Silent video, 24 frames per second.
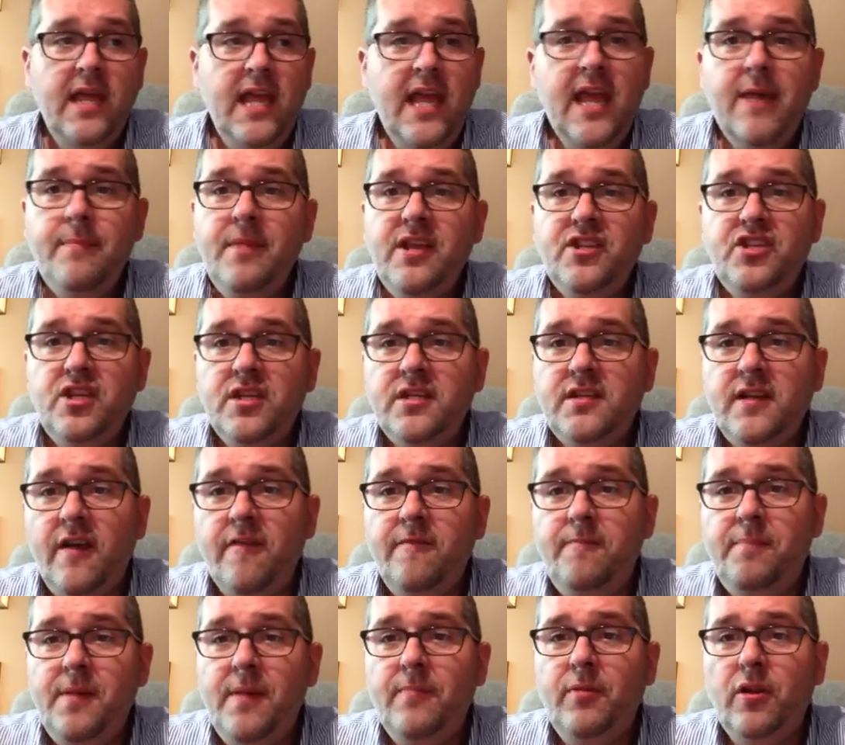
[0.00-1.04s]
images
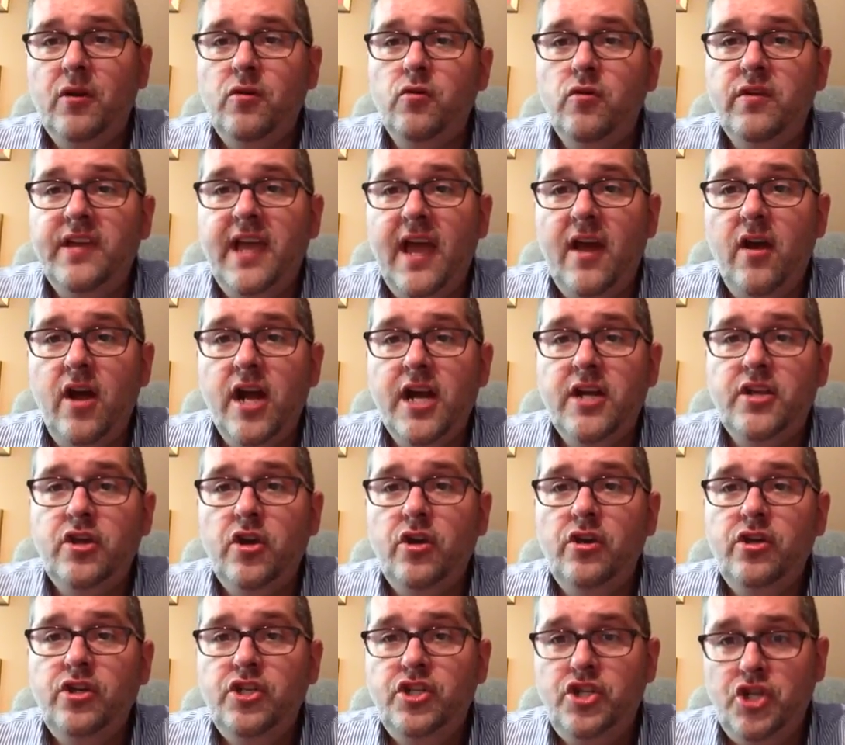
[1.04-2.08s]
of biblical
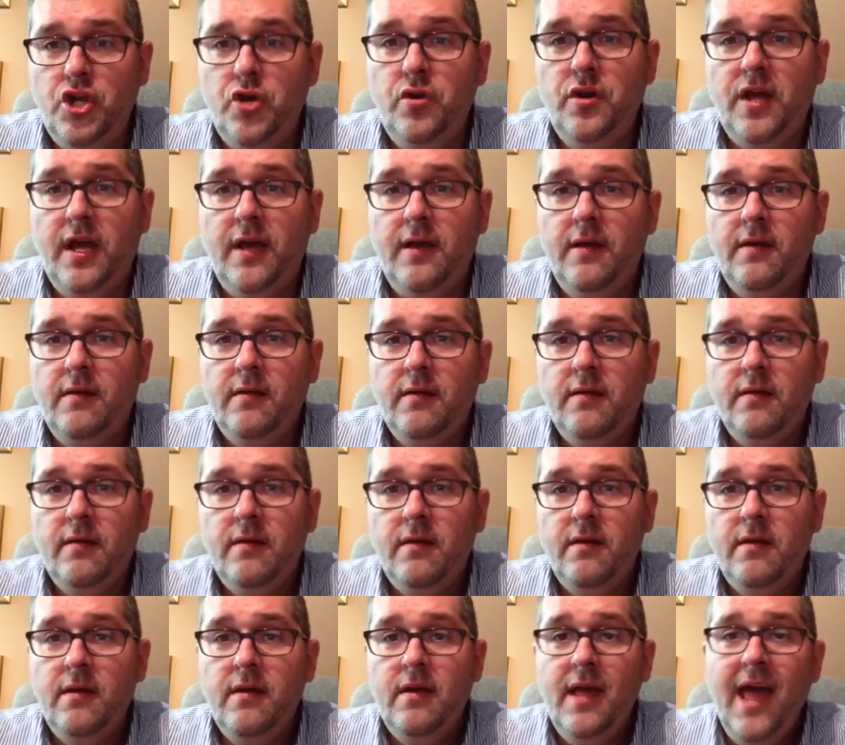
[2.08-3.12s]
character Judah.
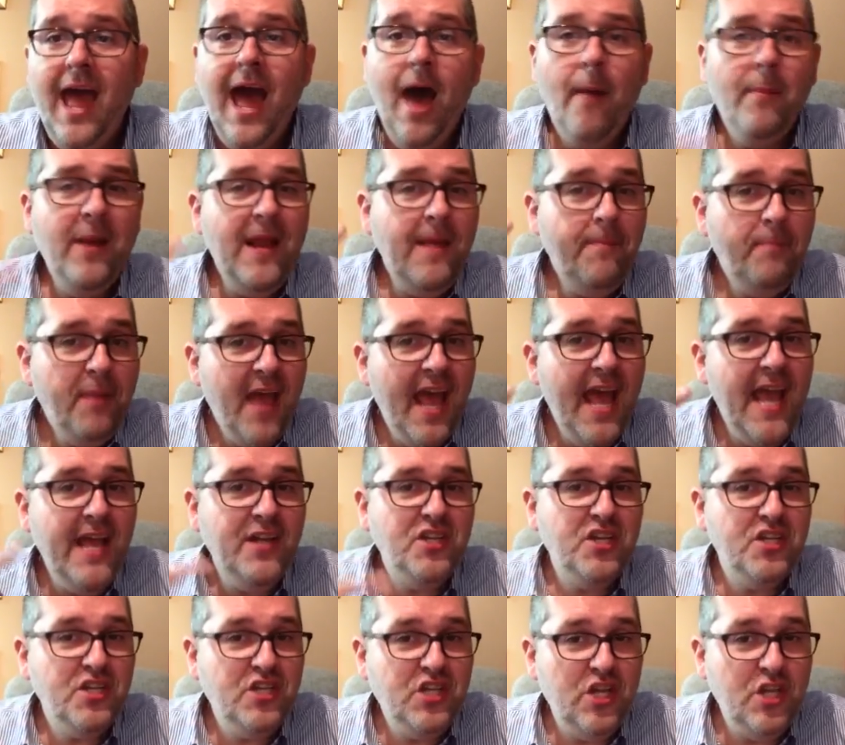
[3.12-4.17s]
How many
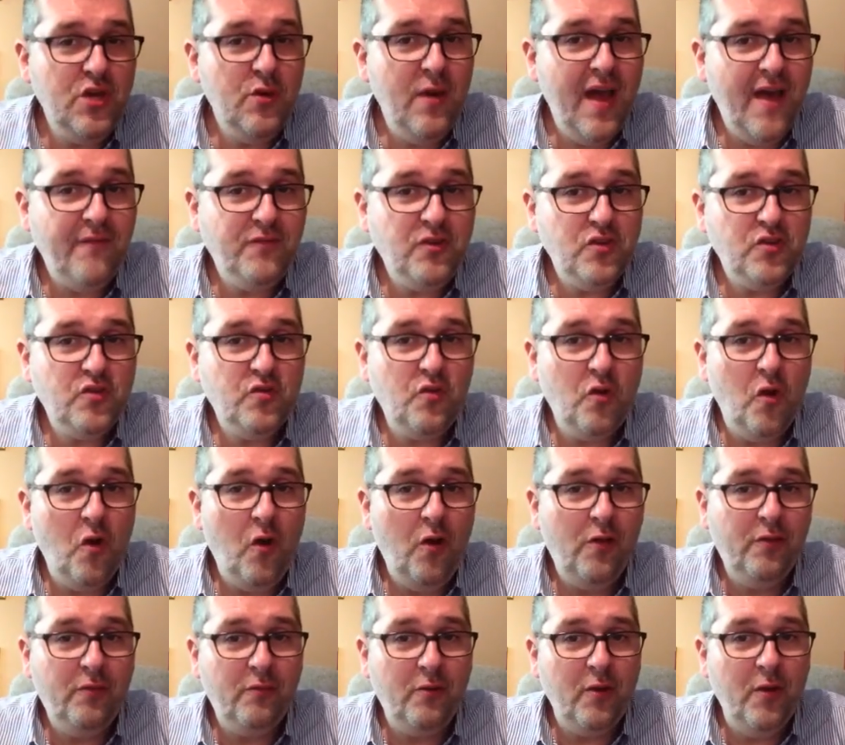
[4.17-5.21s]
pages do you have to
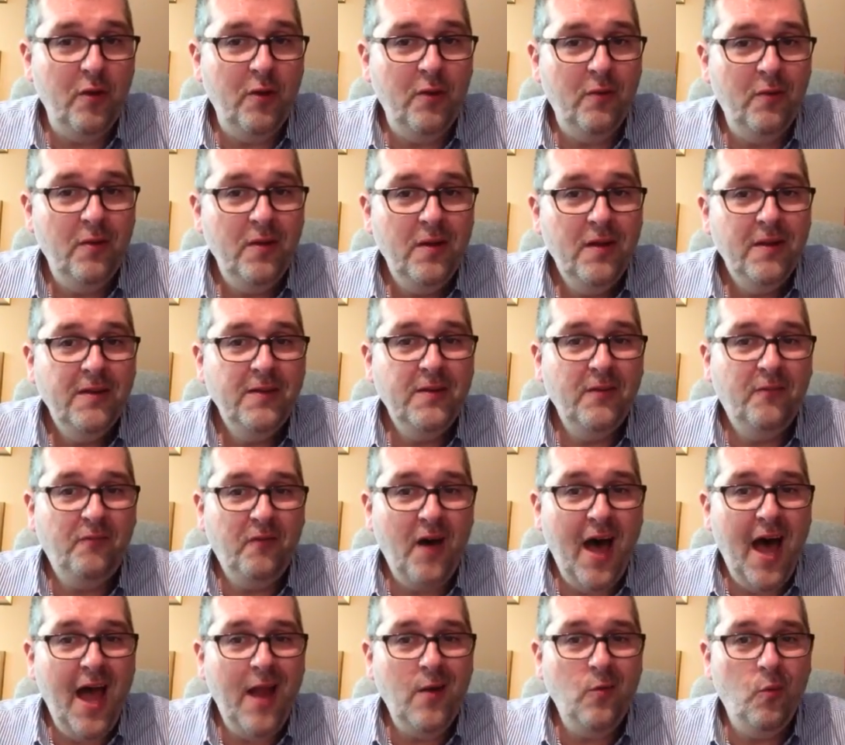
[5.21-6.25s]
scroll through to
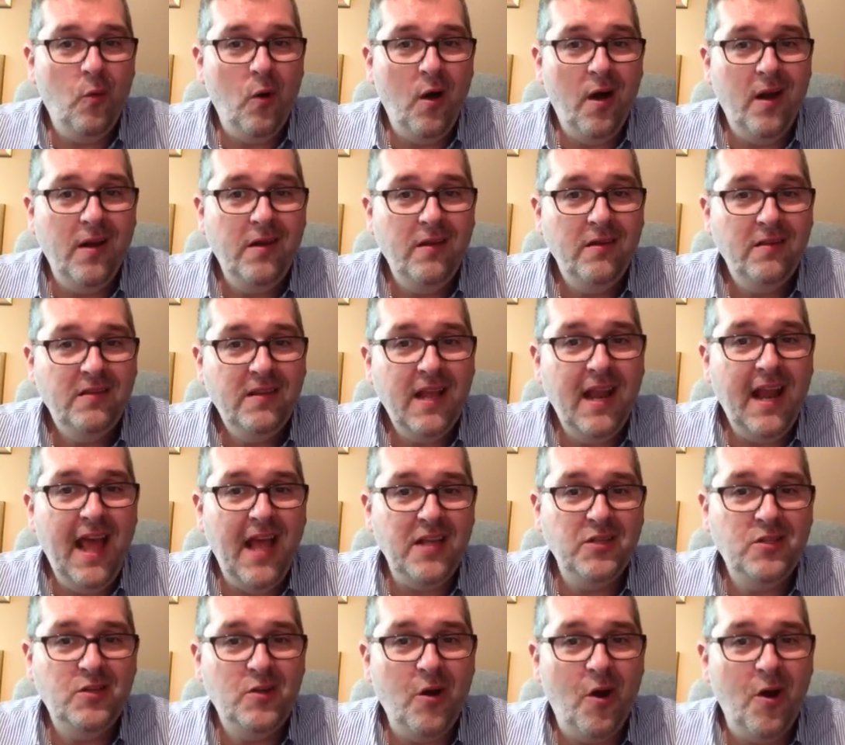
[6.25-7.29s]
find one that
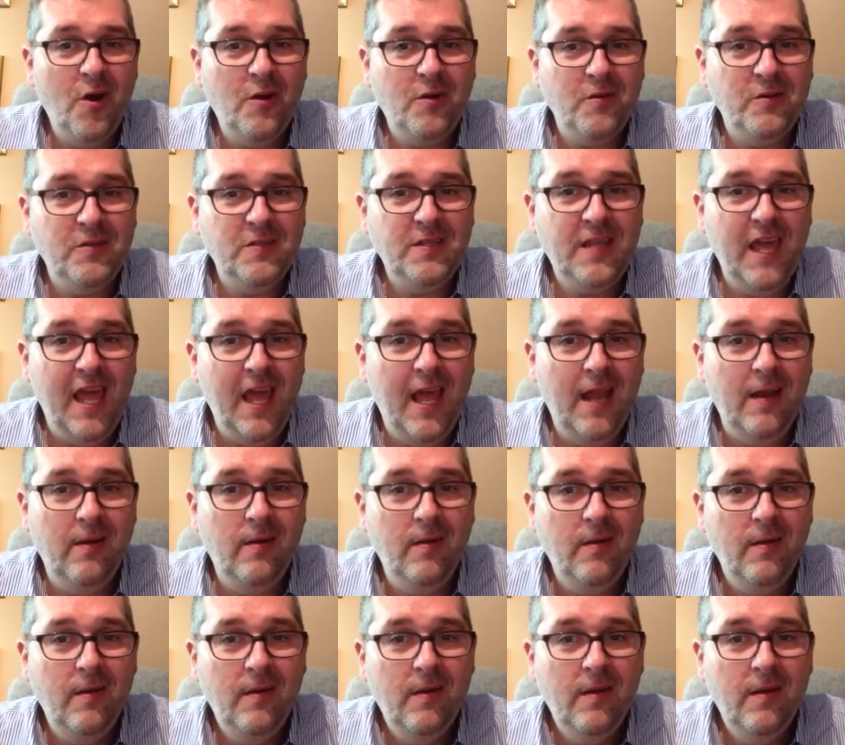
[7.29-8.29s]
has darker skin?